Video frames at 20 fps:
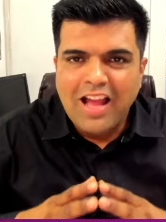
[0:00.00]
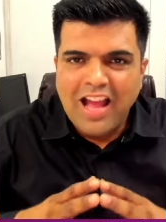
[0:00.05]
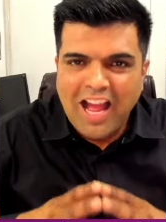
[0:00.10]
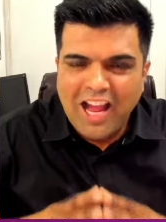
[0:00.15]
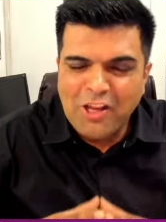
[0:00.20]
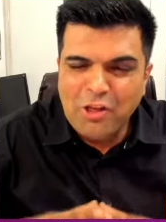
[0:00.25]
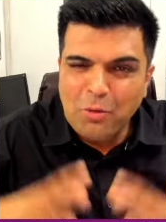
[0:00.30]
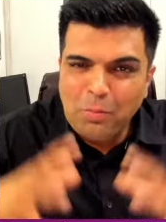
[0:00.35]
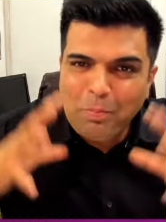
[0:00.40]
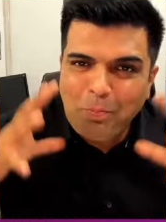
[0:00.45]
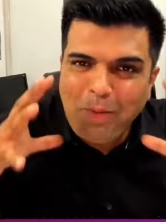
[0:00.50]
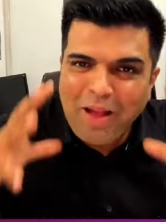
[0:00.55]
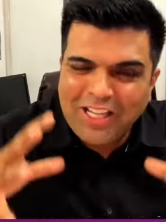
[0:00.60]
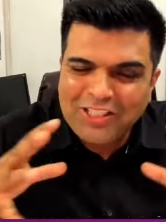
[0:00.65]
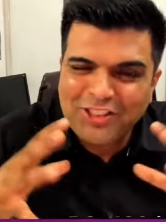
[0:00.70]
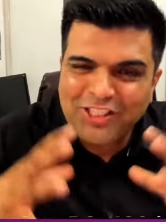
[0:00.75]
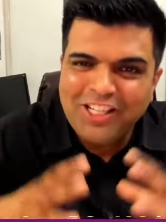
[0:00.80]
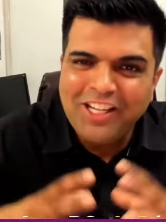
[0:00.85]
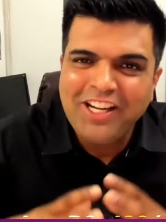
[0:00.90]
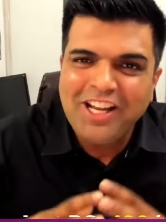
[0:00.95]
Are you
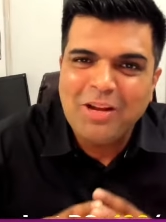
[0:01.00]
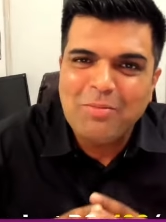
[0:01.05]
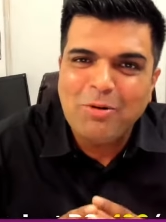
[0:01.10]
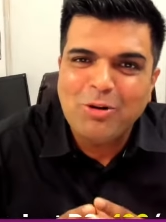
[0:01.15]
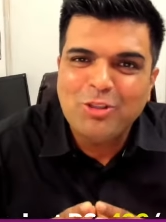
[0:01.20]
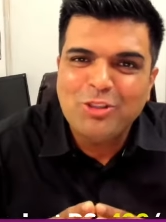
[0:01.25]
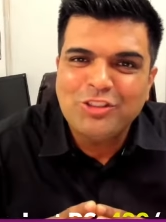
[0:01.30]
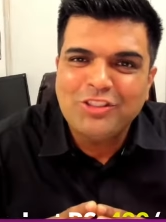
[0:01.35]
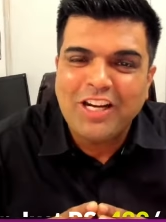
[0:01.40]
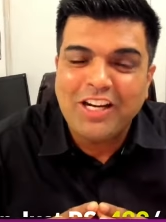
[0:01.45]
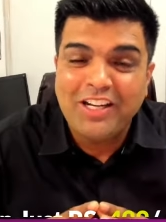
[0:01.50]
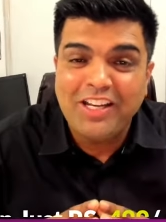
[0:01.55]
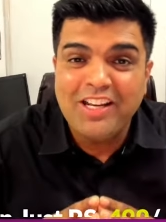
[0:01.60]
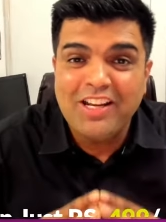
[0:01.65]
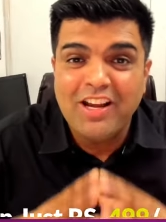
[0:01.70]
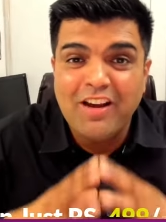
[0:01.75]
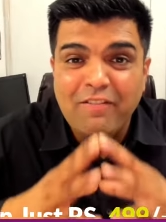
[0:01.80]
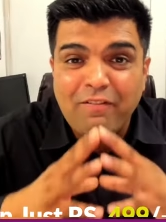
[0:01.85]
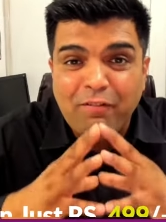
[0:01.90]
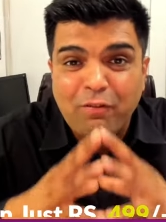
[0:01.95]
passionate about
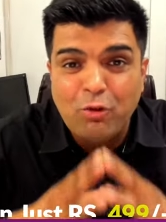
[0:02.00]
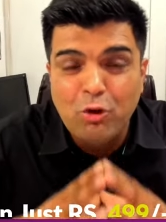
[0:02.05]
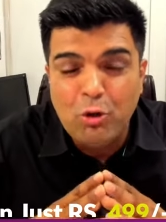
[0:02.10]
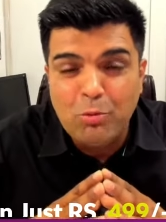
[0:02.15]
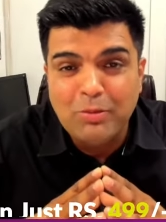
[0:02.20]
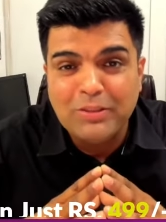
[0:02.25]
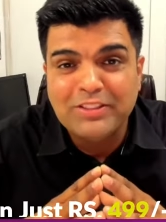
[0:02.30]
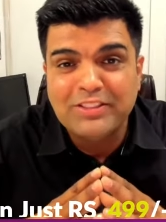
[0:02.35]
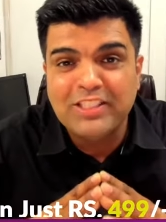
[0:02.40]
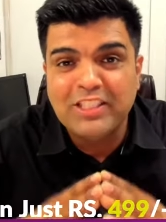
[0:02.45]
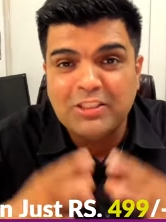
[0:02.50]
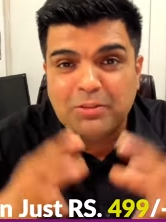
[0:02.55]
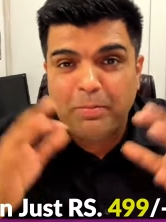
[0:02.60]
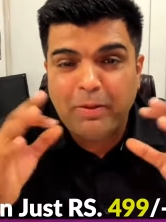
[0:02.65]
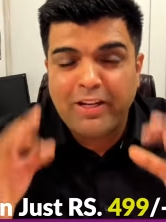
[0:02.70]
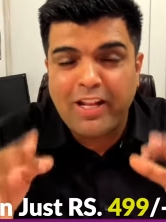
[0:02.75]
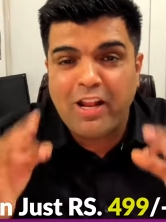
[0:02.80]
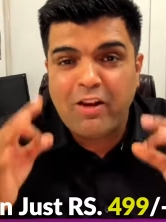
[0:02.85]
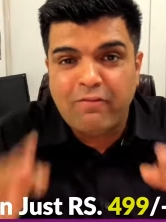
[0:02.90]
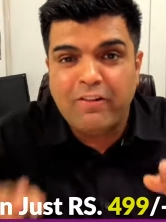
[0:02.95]
starting a food business
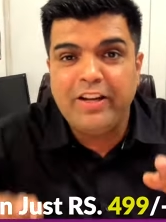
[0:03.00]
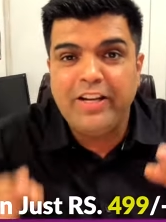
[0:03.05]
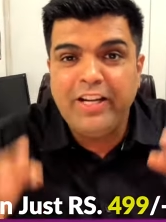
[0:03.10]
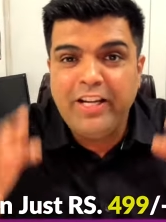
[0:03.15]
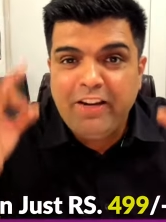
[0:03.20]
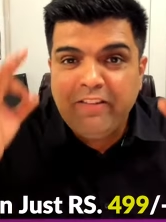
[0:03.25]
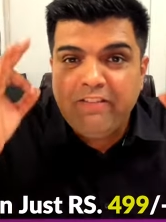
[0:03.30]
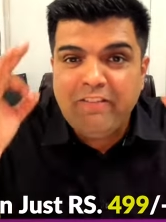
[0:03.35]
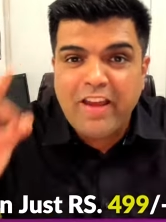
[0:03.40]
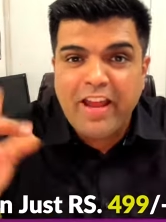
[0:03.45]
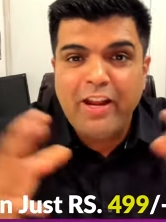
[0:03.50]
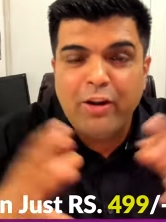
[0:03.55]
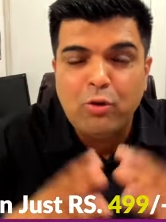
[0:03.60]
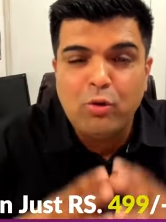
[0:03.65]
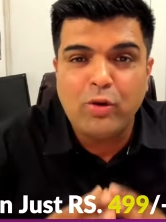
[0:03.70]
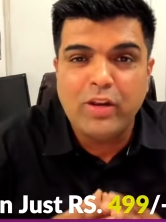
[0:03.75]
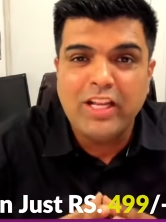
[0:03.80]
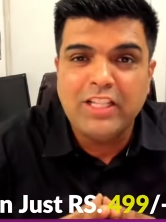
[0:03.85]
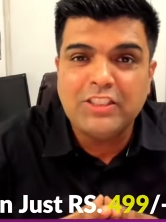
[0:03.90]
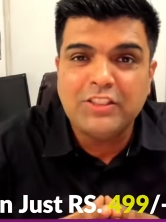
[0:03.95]
but are worried where
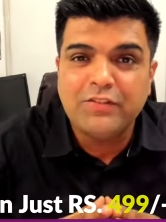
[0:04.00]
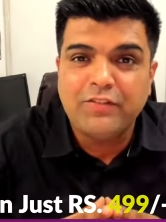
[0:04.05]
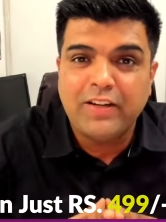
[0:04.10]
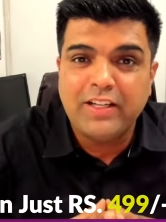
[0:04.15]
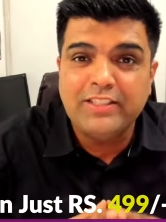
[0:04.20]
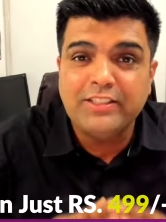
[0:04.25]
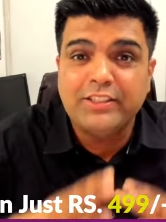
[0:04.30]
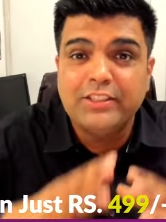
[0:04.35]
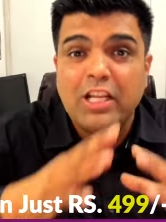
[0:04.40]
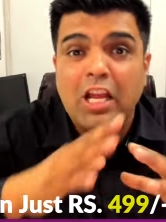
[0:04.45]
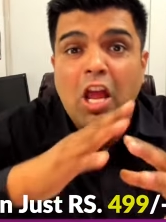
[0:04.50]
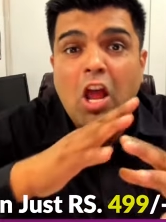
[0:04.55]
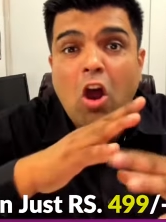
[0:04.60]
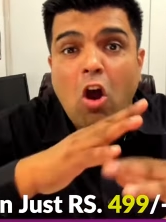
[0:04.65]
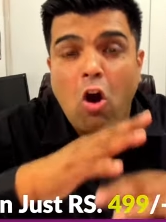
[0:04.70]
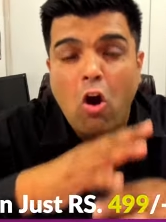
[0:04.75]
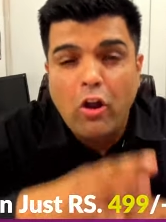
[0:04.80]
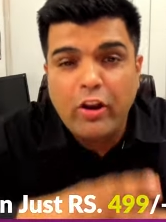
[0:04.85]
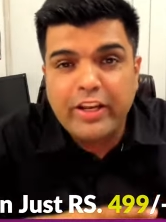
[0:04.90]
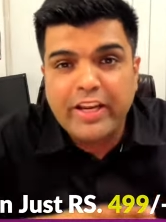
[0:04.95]
to raise funds
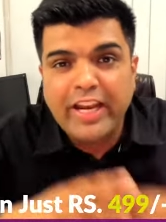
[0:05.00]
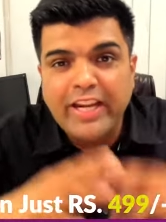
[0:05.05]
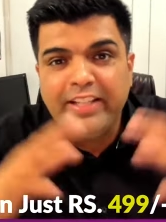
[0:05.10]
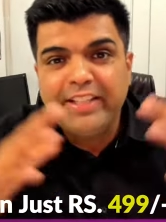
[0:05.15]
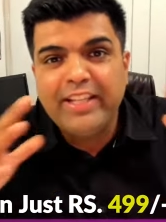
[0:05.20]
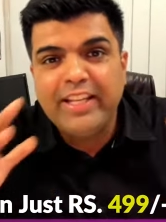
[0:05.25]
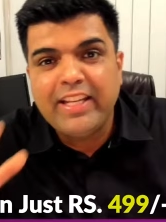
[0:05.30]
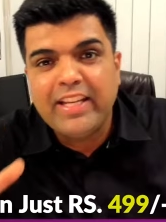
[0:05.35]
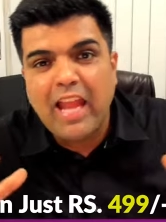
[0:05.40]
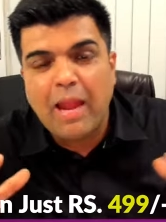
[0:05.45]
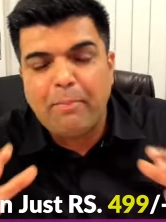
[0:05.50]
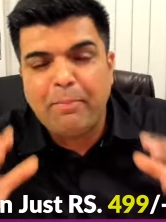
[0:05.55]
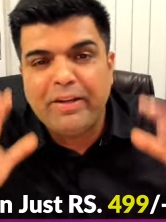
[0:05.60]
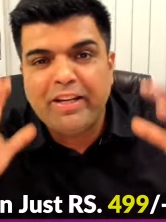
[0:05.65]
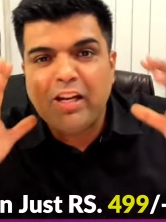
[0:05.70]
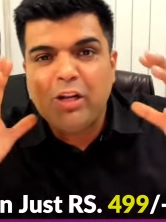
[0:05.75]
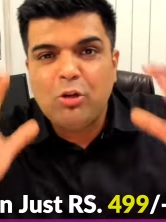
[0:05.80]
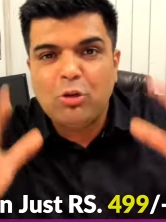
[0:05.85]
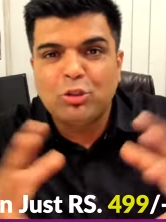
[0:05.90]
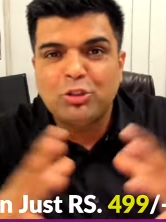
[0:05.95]
or get the
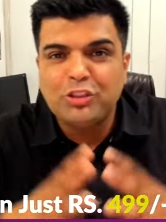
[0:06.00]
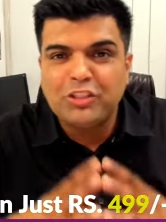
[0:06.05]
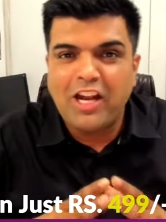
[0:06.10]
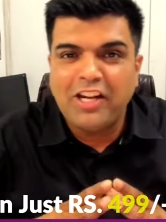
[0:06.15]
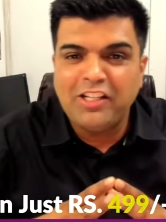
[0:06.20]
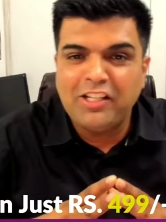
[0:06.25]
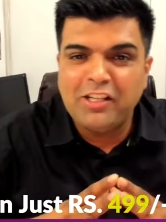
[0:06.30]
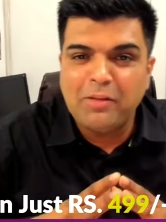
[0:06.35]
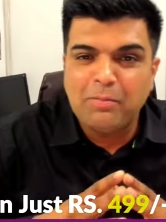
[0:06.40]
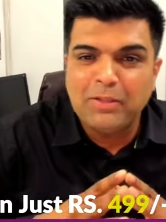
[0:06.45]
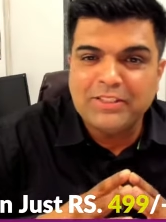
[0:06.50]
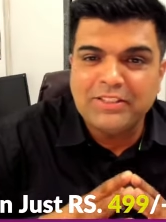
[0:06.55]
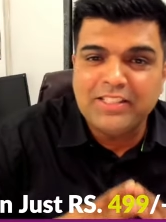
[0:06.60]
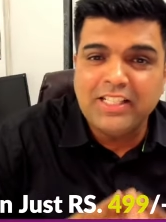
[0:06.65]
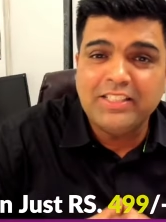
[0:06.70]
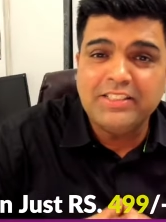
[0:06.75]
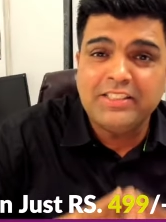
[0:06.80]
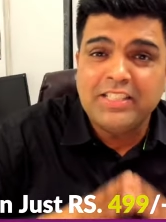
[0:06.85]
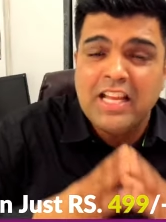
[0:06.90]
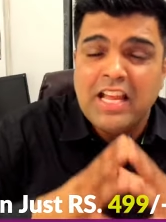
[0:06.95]
capital to start the
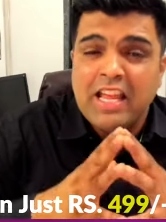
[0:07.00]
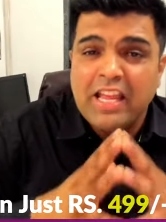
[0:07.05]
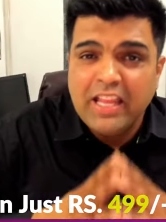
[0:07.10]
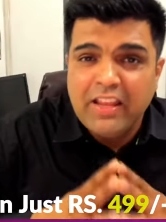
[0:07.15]
business?